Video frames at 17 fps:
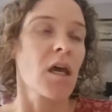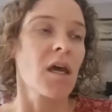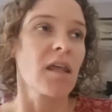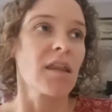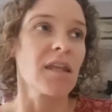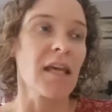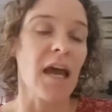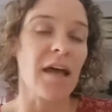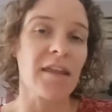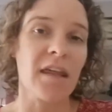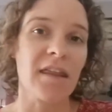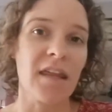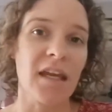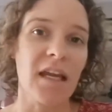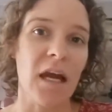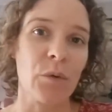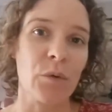The other
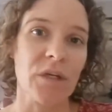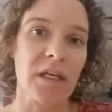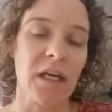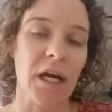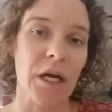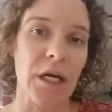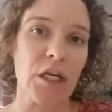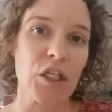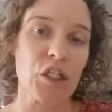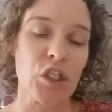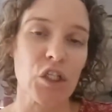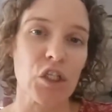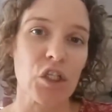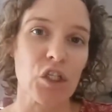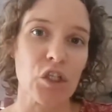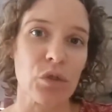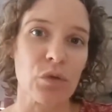thing I would encourage you
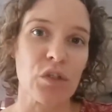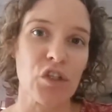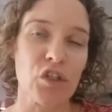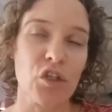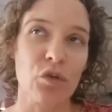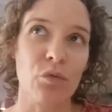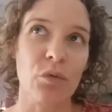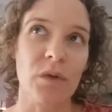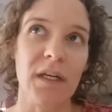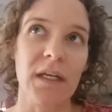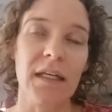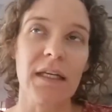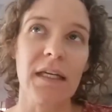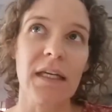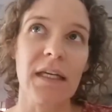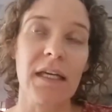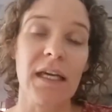to do is to
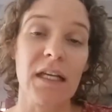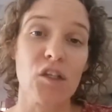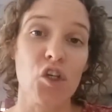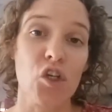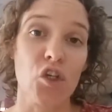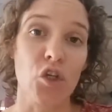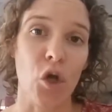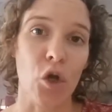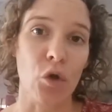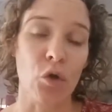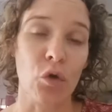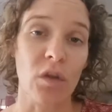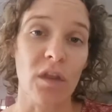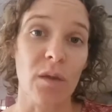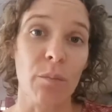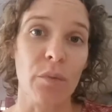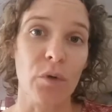really get to know
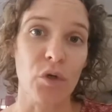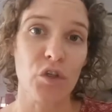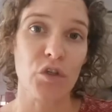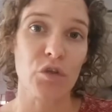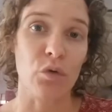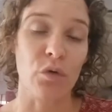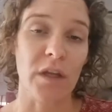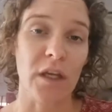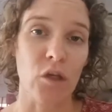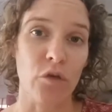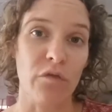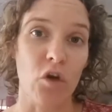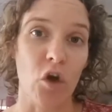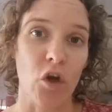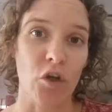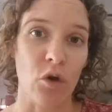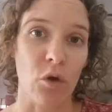the bookstore that you've
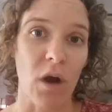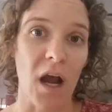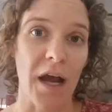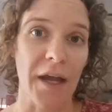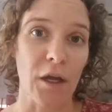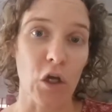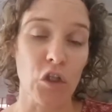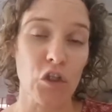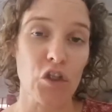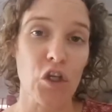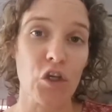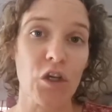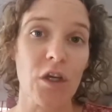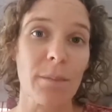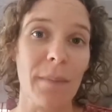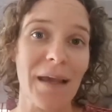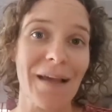got your eye on. So you
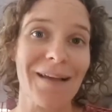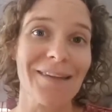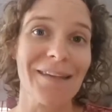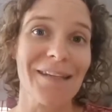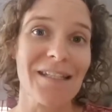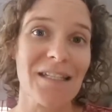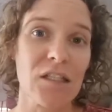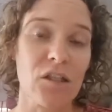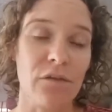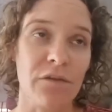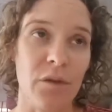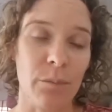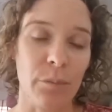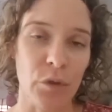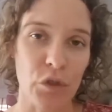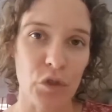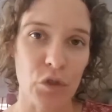can make a list of the
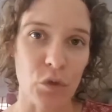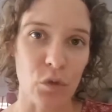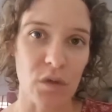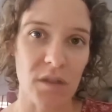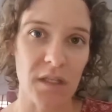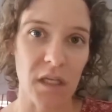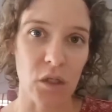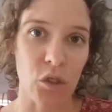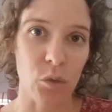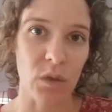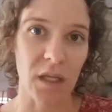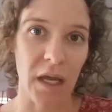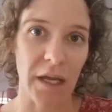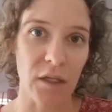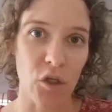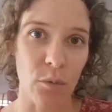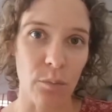bookstores that you would
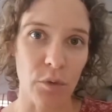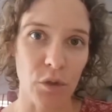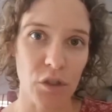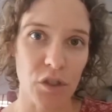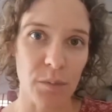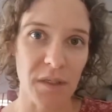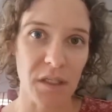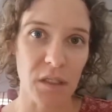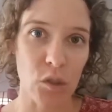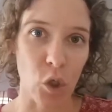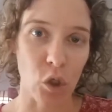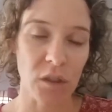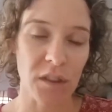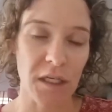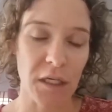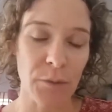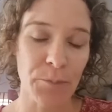like your book to be
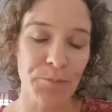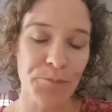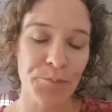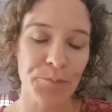stocked in.